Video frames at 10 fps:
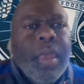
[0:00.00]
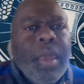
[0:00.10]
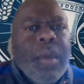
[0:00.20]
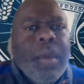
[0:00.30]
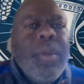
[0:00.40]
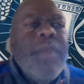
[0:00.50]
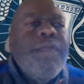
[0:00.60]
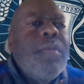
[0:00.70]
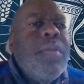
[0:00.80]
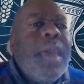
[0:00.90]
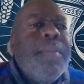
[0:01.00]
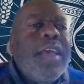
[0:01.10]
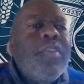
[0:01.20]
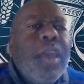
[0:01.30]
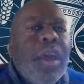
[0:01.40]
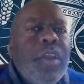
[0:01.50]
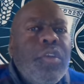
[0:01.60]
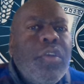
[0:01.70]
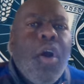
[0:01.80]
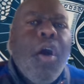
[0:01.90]
We viewed him as the
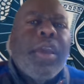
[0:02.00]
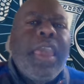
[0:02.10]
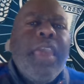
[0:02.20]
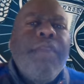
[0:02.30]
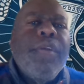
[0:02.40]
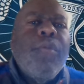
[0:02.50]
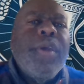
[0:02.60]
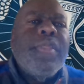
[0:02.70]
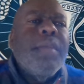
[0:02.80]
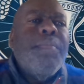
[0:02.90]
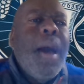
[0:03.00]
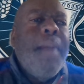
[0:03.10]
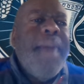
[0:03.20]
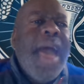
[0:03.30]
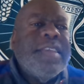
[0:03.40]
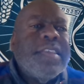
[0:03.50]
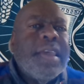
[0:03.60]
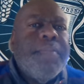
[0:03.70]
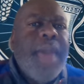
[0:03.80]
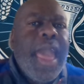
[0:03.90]
underdog, even with the
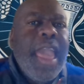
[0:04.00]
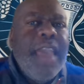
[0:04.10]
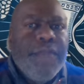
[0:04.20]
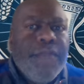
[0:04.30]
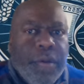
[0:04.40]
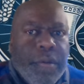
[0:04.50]
bombastic behavior.